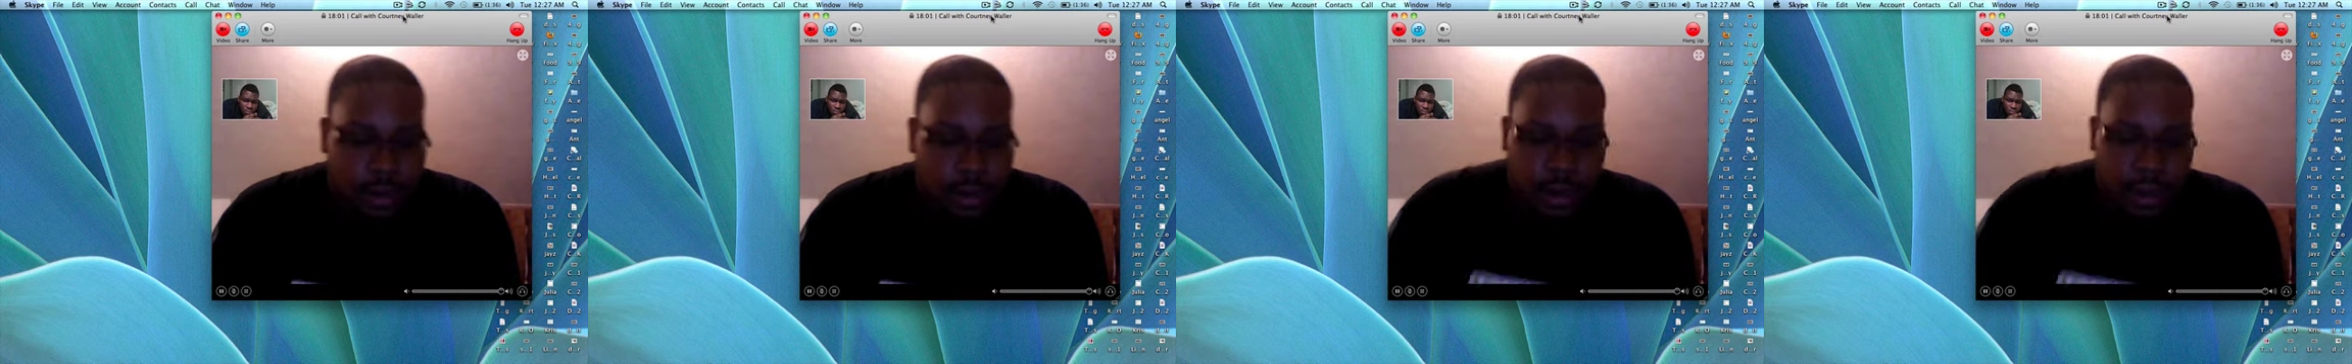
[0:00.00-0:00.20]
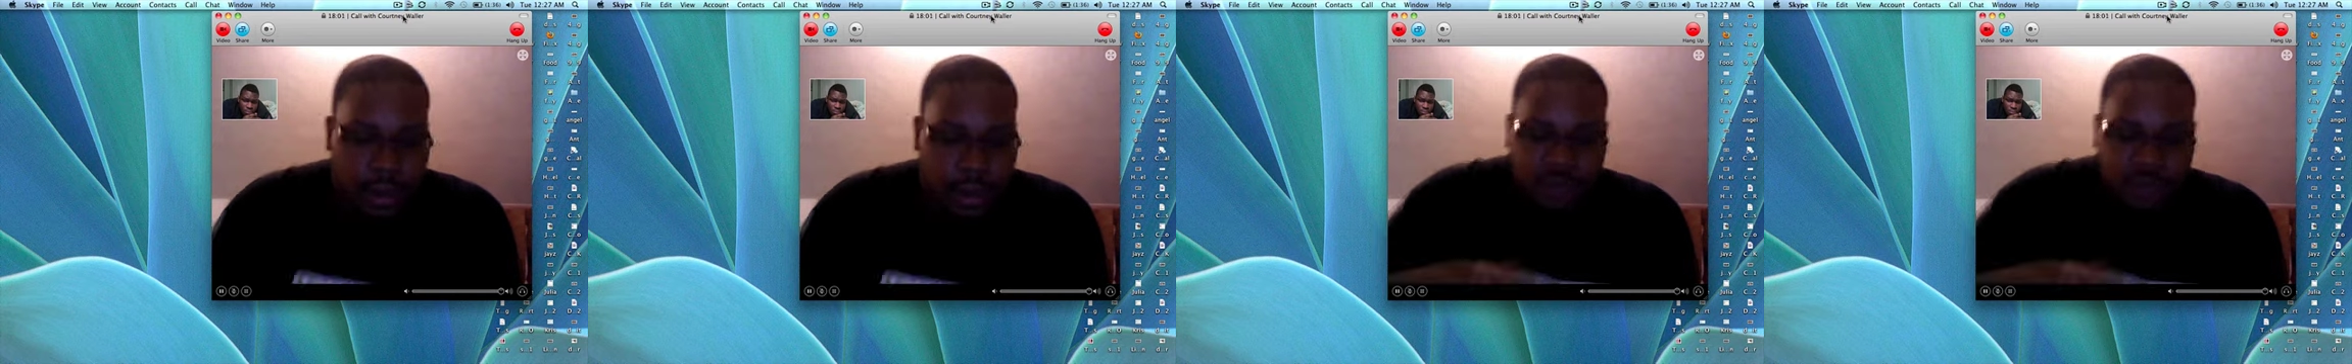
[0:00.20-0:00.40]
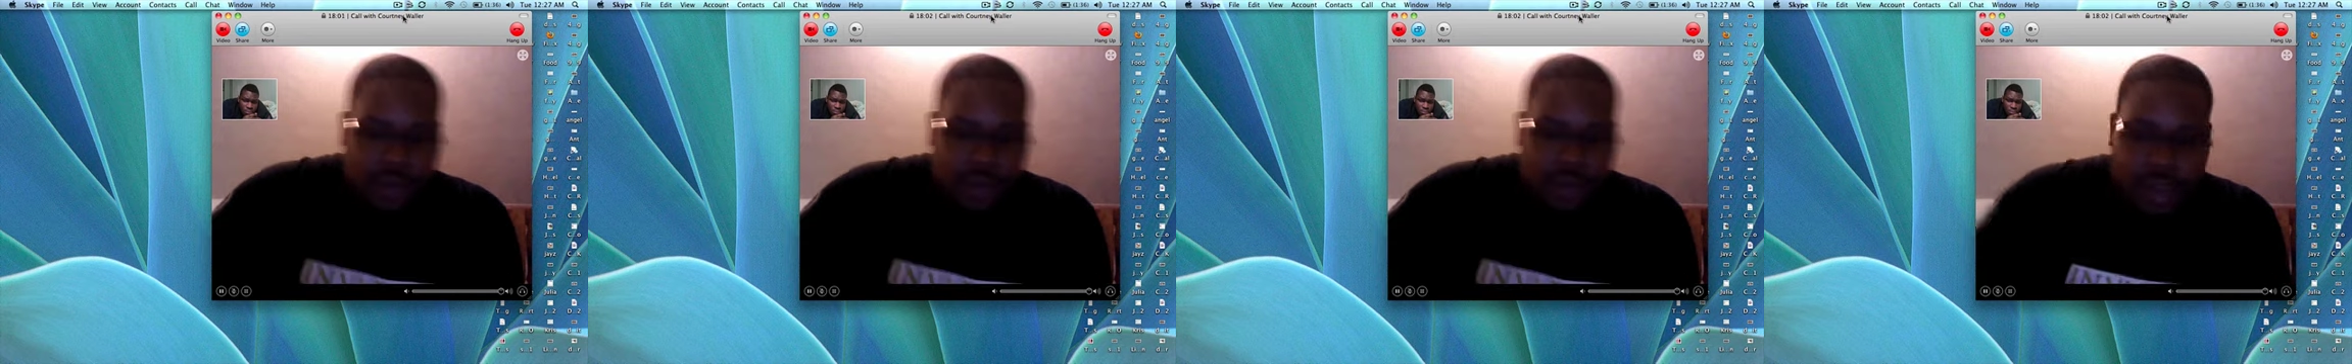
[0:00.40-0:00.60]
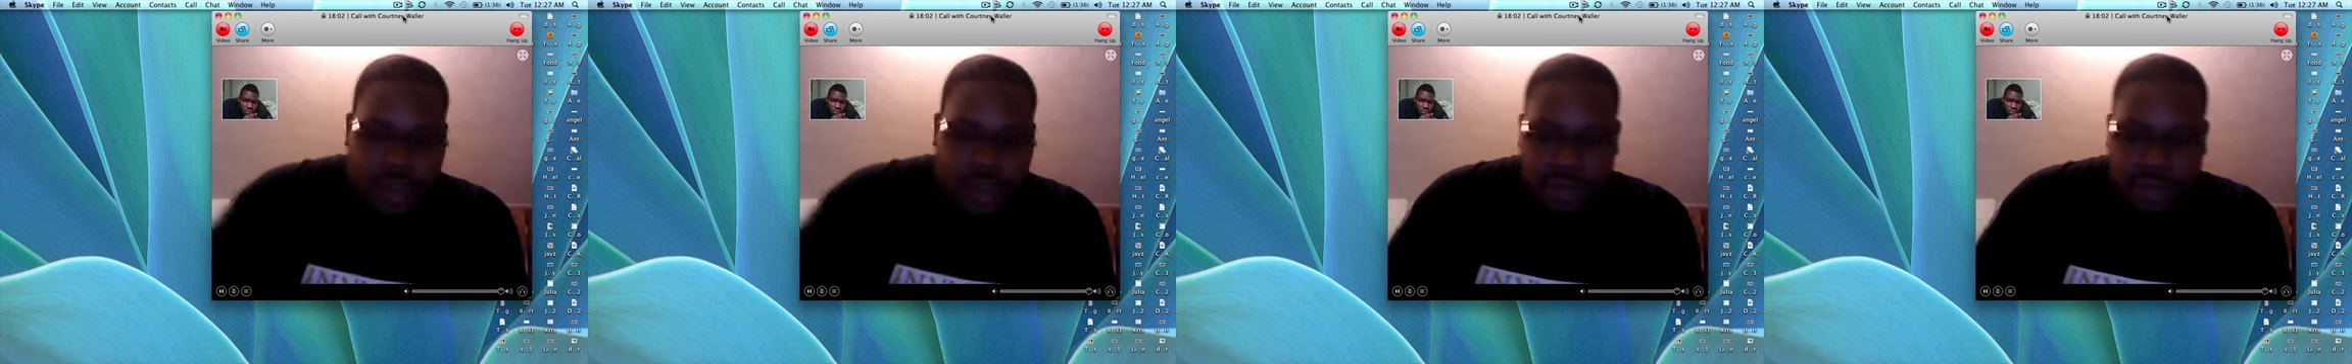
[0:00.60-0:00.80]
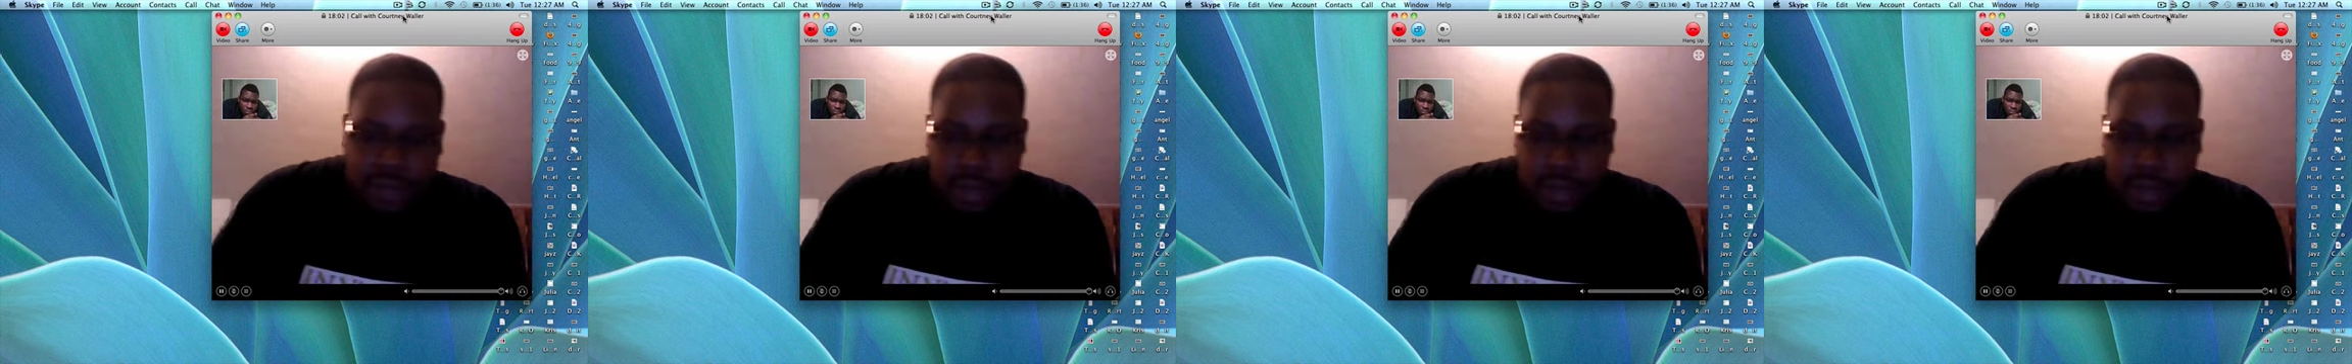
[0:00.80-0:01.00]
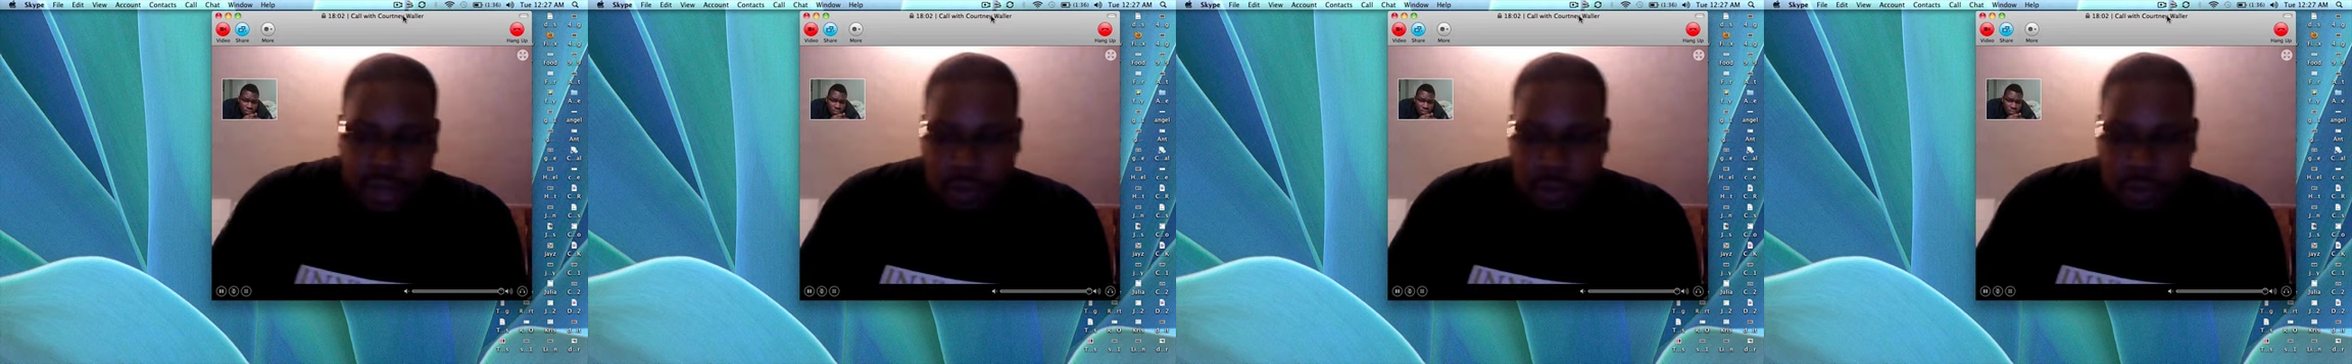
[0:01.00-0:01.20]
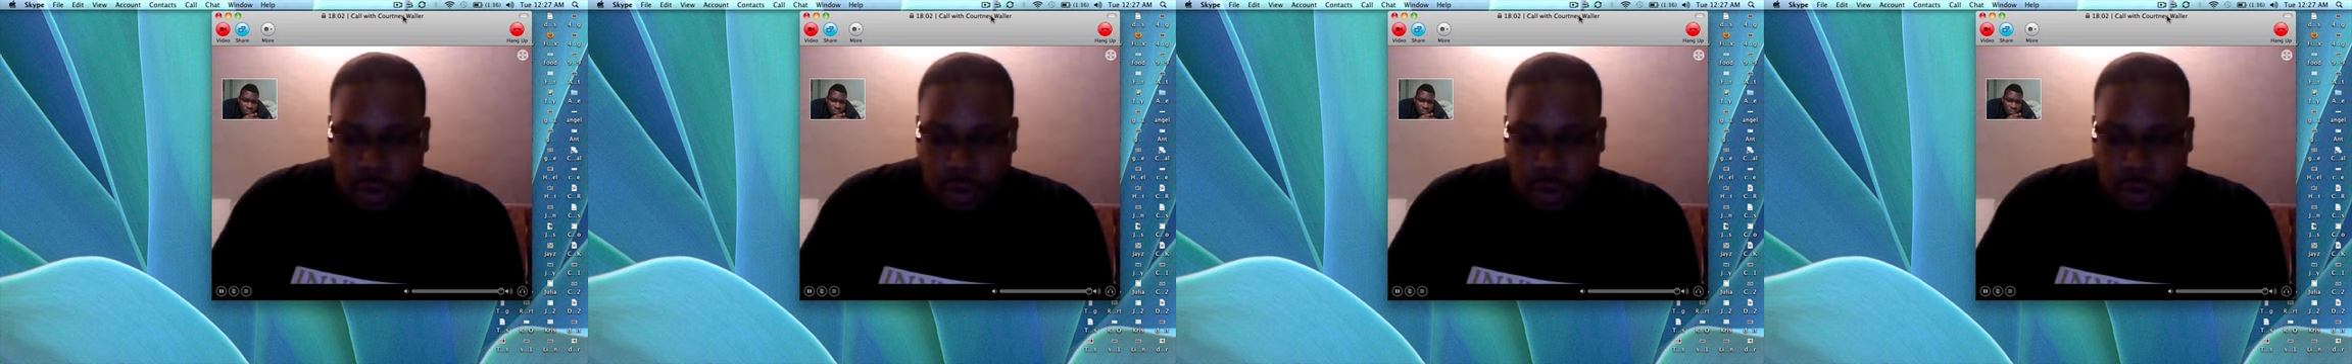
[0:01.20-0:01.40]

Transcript: not for like everything that went